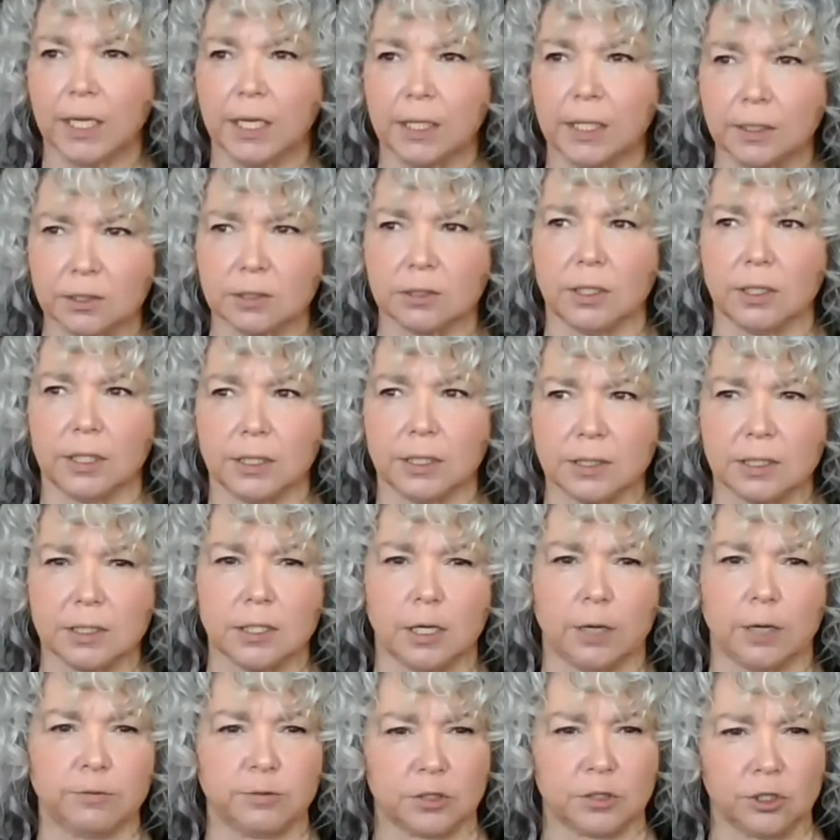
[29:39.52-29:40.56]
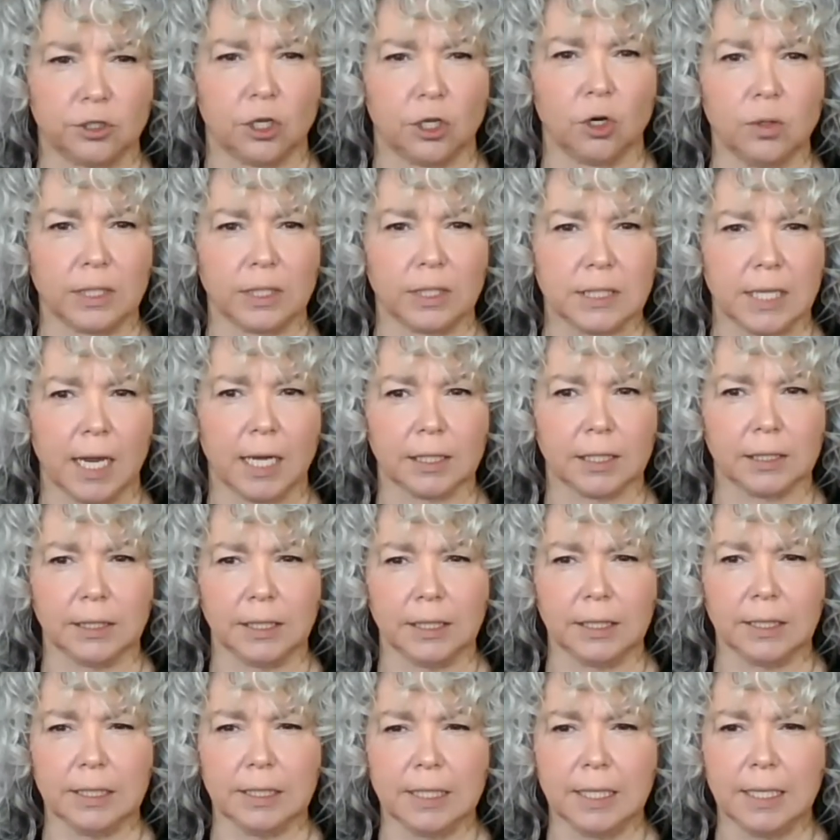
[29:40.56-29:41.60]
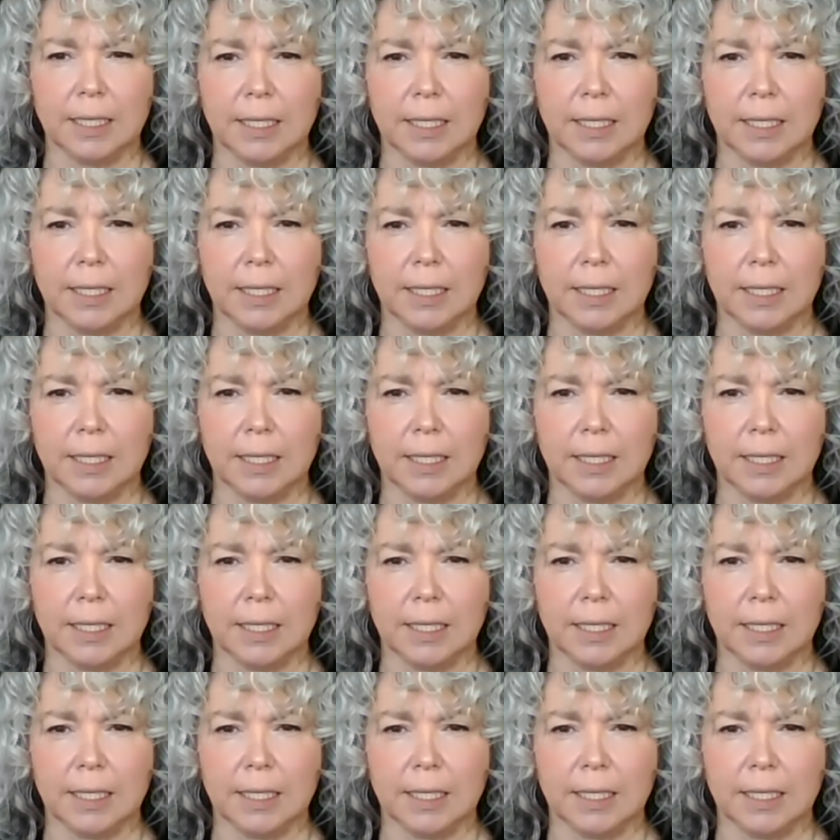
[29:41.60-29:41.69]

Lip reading: it's tough to know exactly.